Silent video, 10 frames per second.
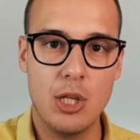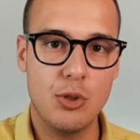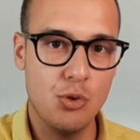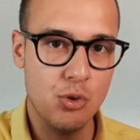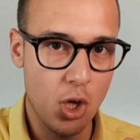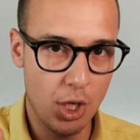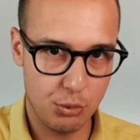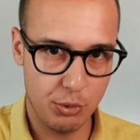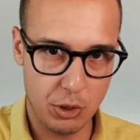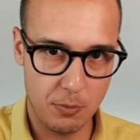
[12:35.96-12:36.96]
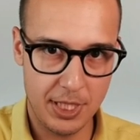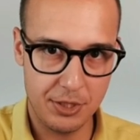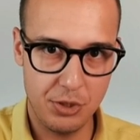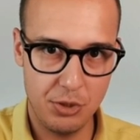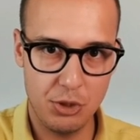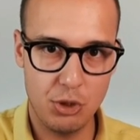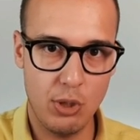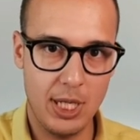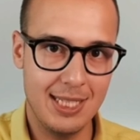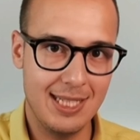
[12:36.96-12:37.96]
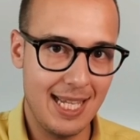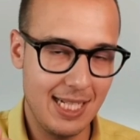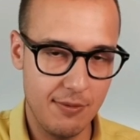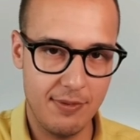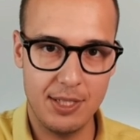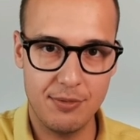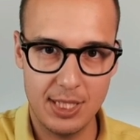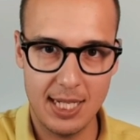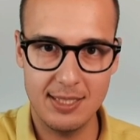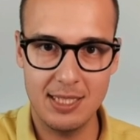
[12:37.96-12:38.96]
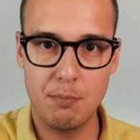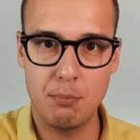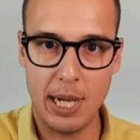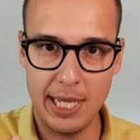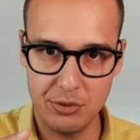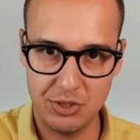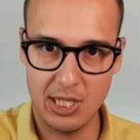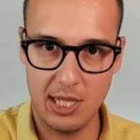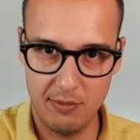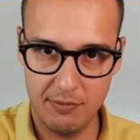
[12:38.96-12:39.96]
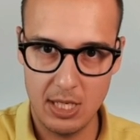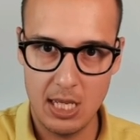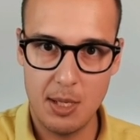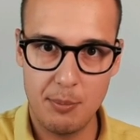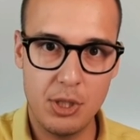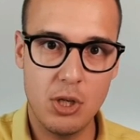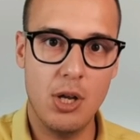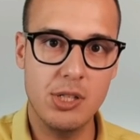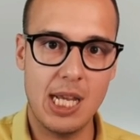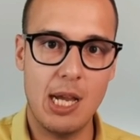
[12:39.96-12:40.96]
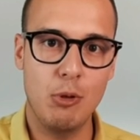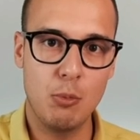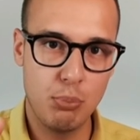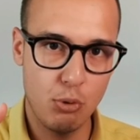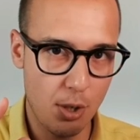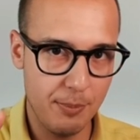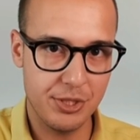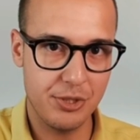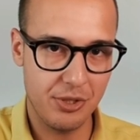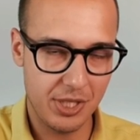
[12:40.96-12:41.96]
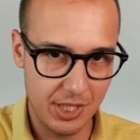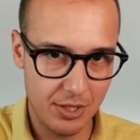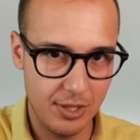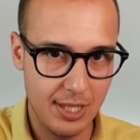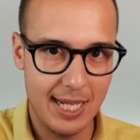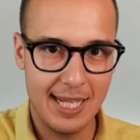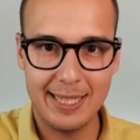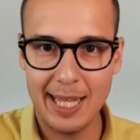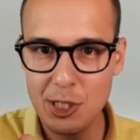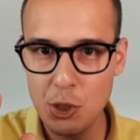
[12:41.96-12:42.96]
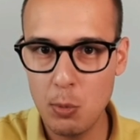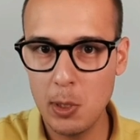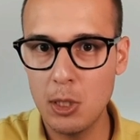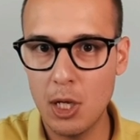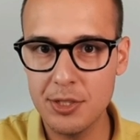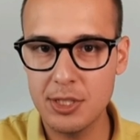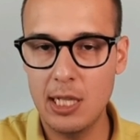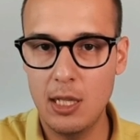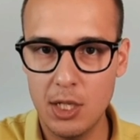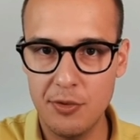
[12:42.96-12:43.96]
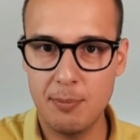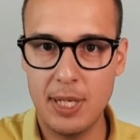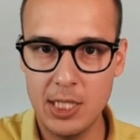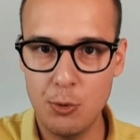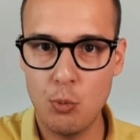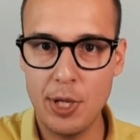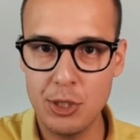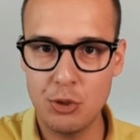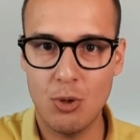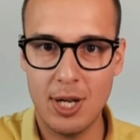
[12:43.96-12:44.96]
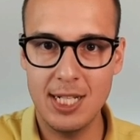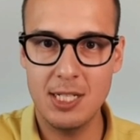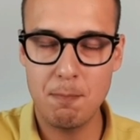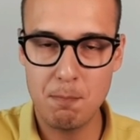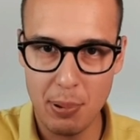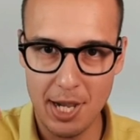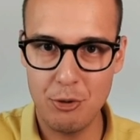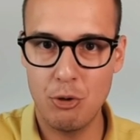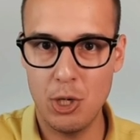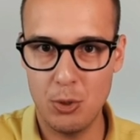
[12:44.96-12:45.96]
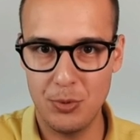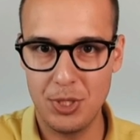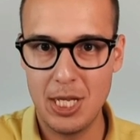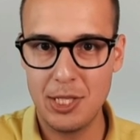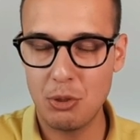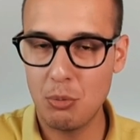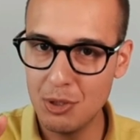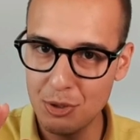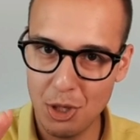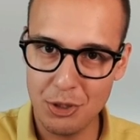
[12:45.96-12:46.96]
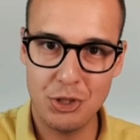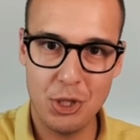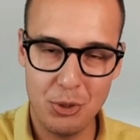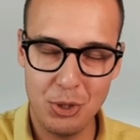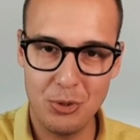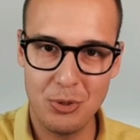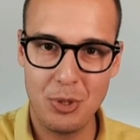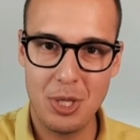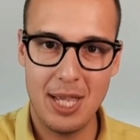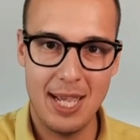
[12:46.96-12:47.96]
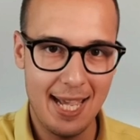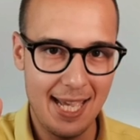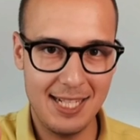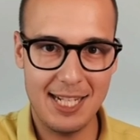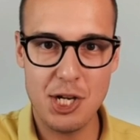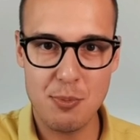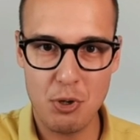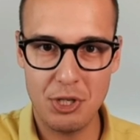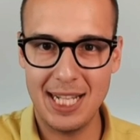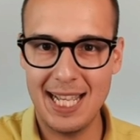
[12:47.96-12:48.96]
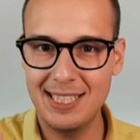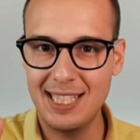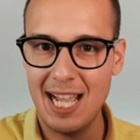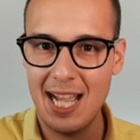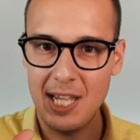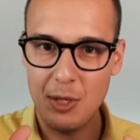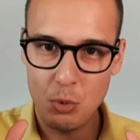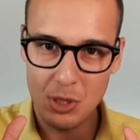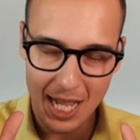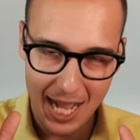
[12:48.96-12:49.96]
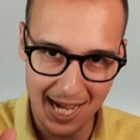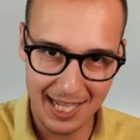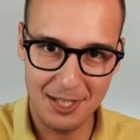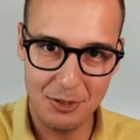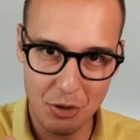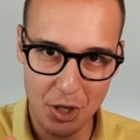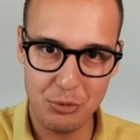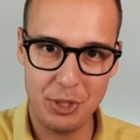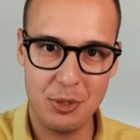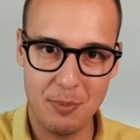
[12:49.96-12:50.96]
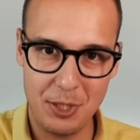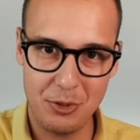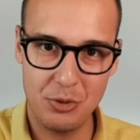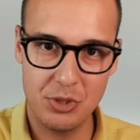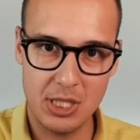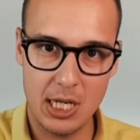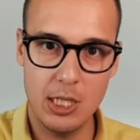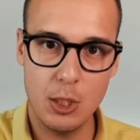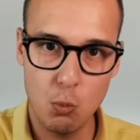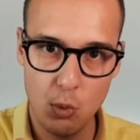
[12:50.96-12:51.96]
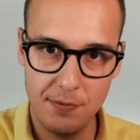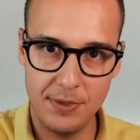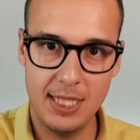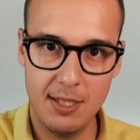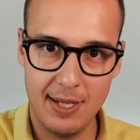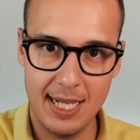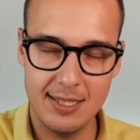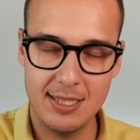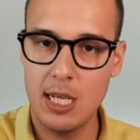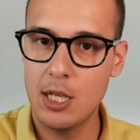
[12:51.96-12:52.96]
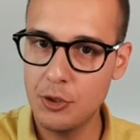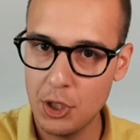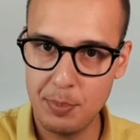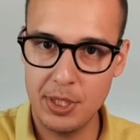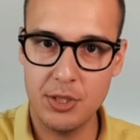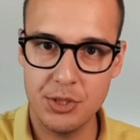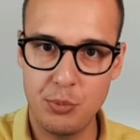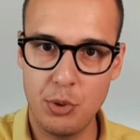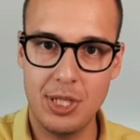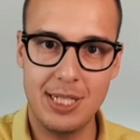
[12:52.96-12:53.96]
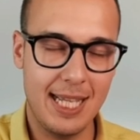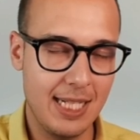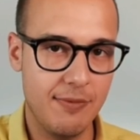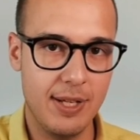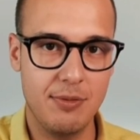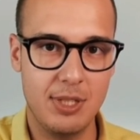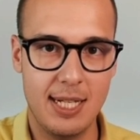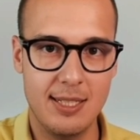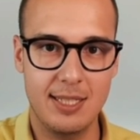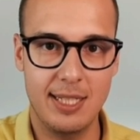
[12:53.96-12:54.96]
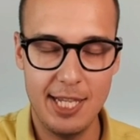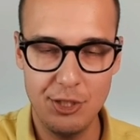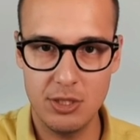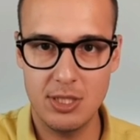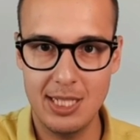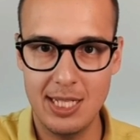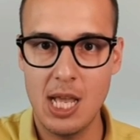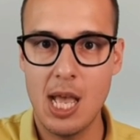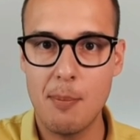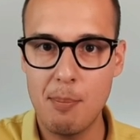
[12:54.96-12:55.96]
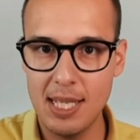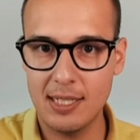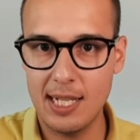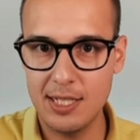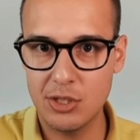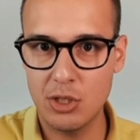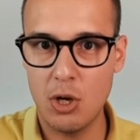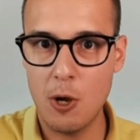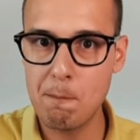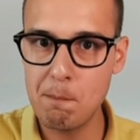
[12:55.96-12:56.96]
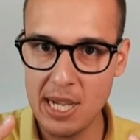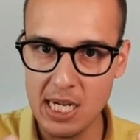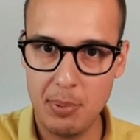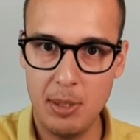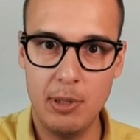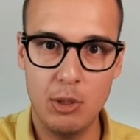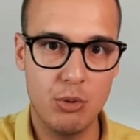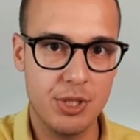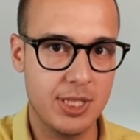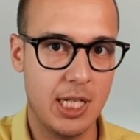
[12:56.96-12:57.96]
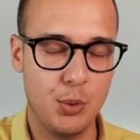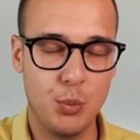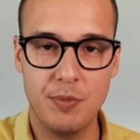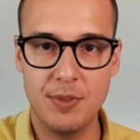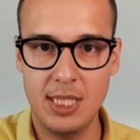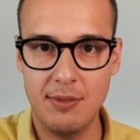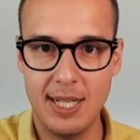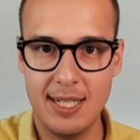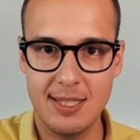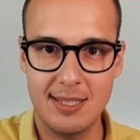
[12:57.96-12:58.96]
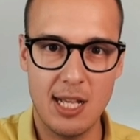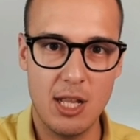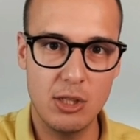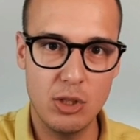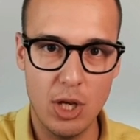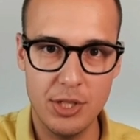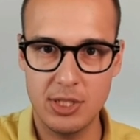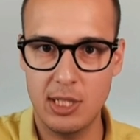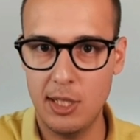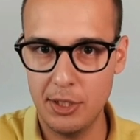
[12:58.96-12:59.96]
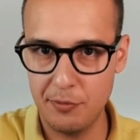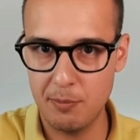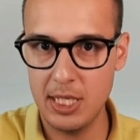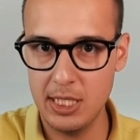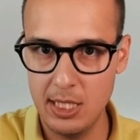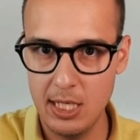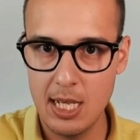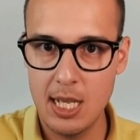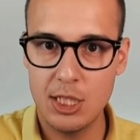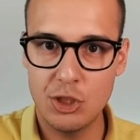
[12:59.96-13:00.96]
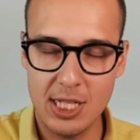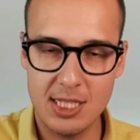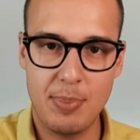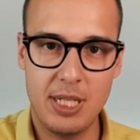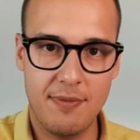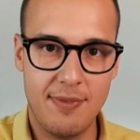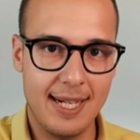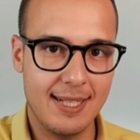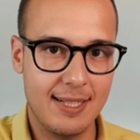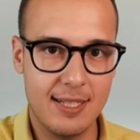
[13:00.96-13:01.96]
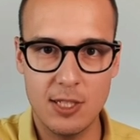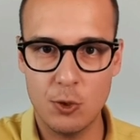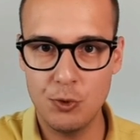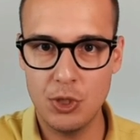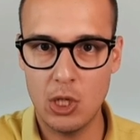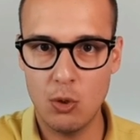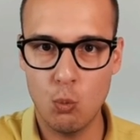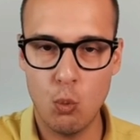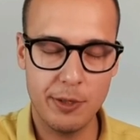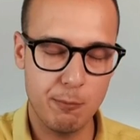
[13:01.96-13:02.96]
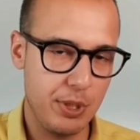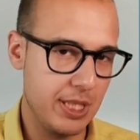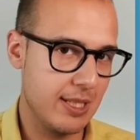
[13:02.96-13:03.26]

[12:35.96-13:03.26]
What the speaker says: not recommend you to try native advertising by yourself, because I will promise you here that you will lose a lot of money when you try it by your own. So I will not show you any dashboard, and I will highly not recommend you to start with native ads, not because we're a native advertising agency, but I saw many people who started with native ads and they lost a lot of money just by the fact that they don't know what bids